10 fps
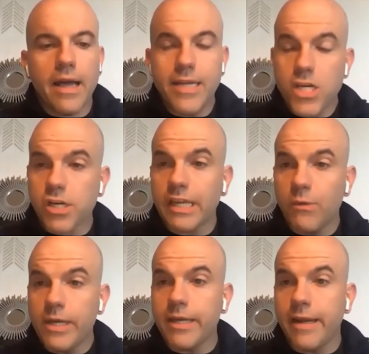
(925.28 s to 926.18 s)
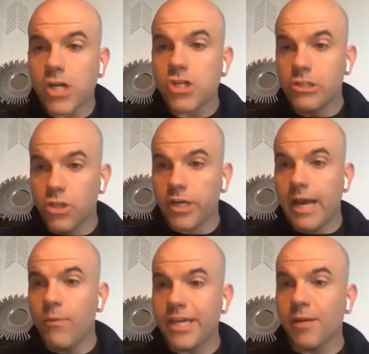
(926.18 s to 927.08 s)
Additionally, we can
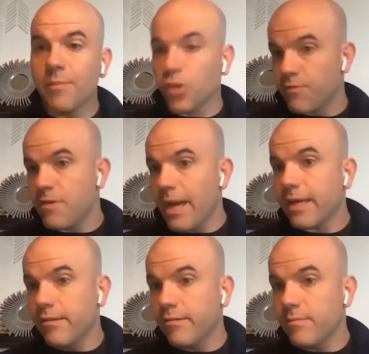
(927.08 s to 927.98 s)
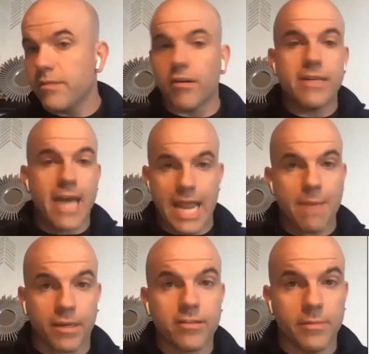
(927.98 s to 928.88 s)
observe the mechanism. These are
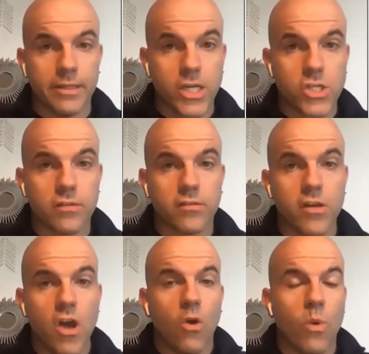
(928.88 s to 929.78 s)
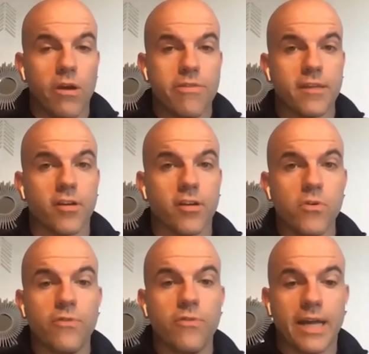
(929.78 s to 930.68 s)
dynamic simulations where things are
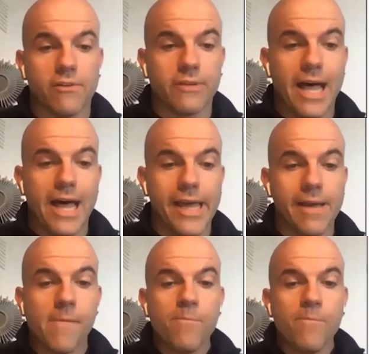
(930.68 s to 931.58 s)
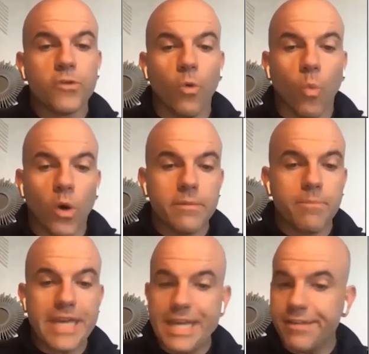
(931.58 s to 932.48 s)
moving on the fly. So one
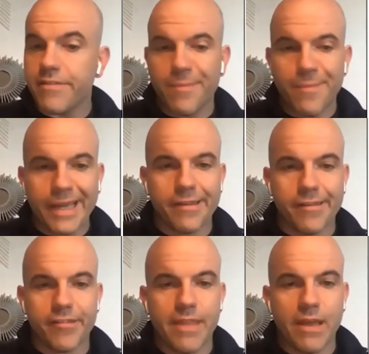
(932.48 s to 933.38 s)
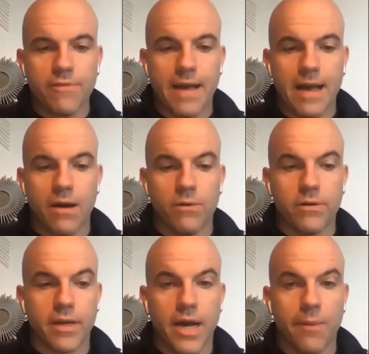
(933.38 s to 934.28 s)
piece of the mechanism that we
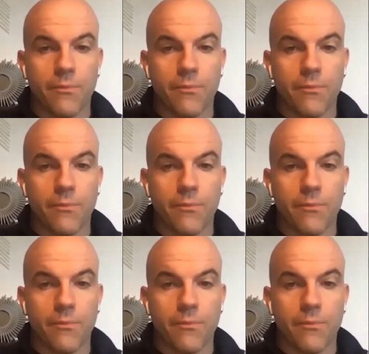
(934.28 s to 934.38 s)
found